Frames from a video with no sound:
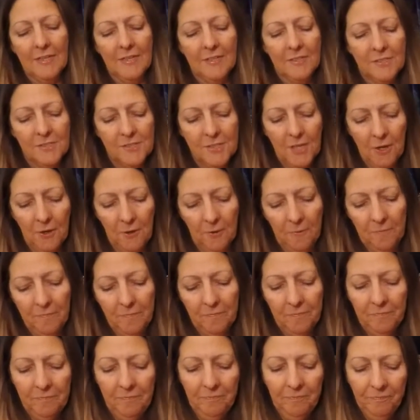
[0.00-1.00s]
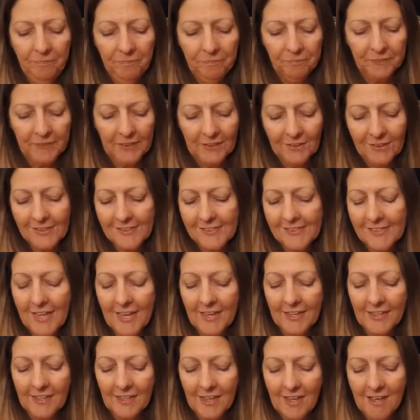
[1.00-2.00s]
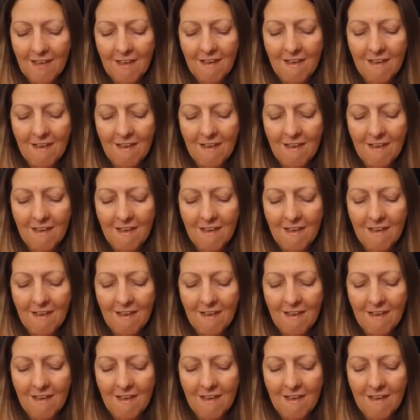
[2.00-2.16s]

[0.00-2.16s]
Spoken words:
So, looks like